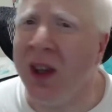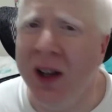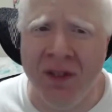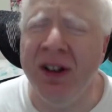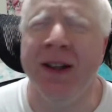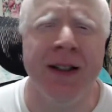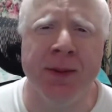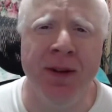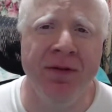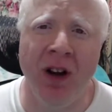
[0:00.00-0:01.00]
everything
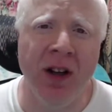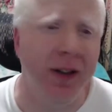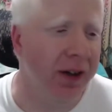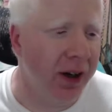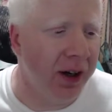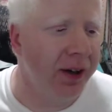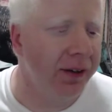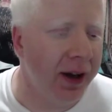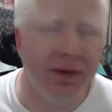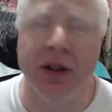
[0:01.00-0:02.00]
has been fine.
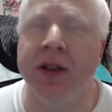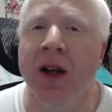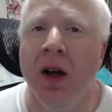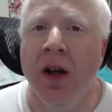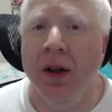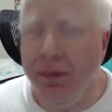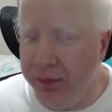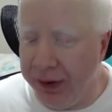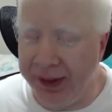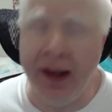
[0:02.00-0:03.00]

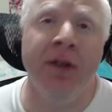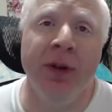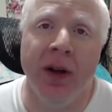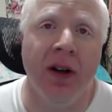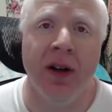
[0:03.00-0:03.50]
Thankfully,